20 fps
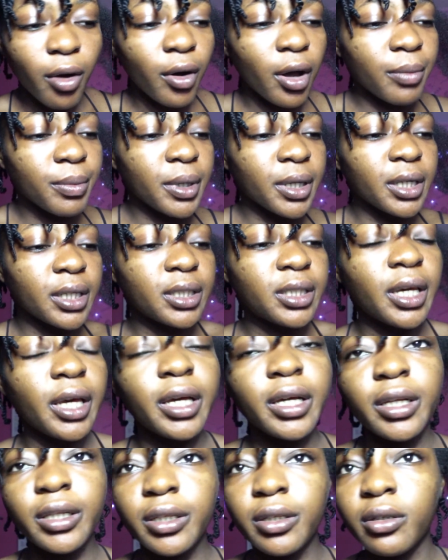I'm gonna
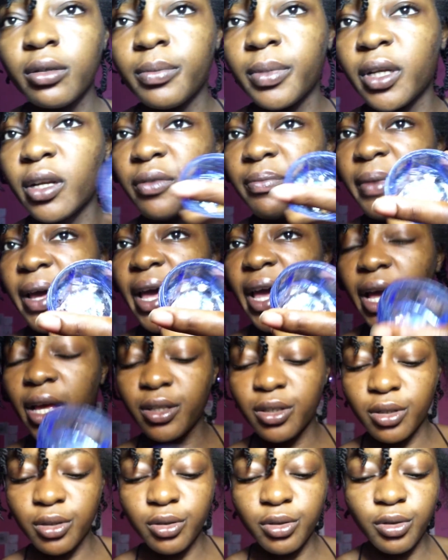take a little bit of my
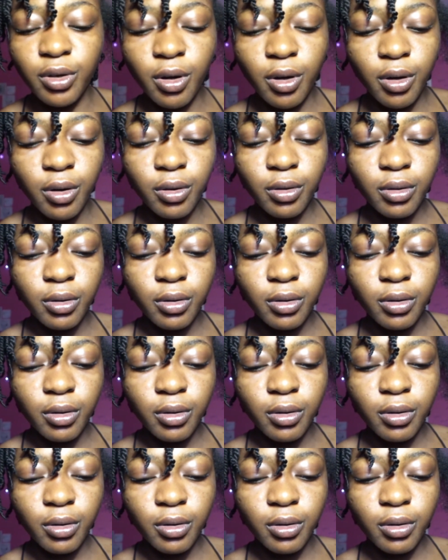edge control,